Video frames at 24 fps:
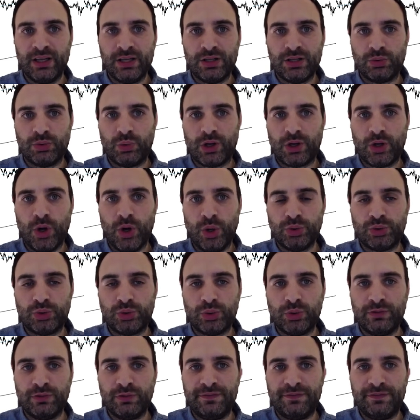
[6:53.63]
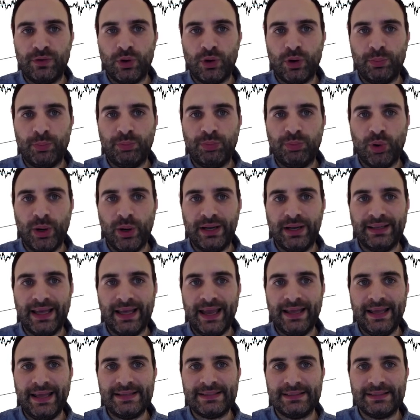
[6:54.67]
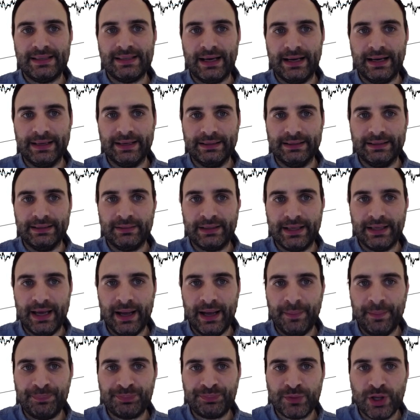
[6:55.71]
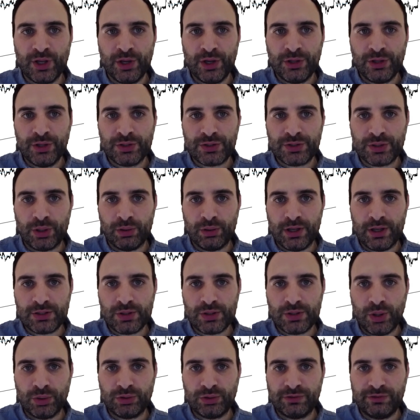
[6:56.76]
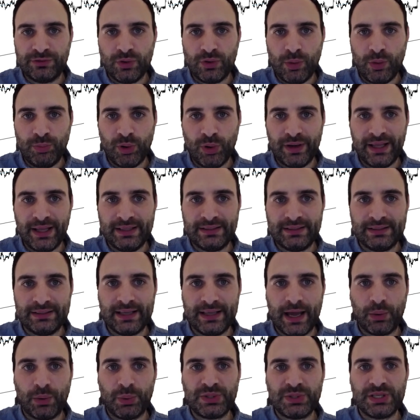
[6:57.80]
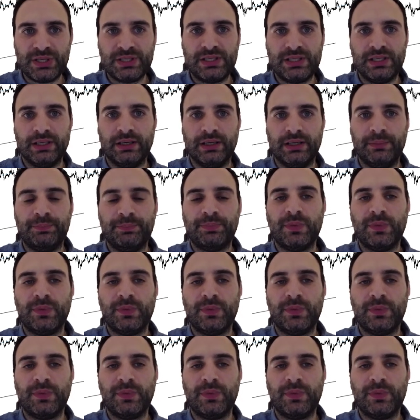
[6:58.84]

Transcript: We go to 4.89, yeah? So let's go to 4.89, which is here.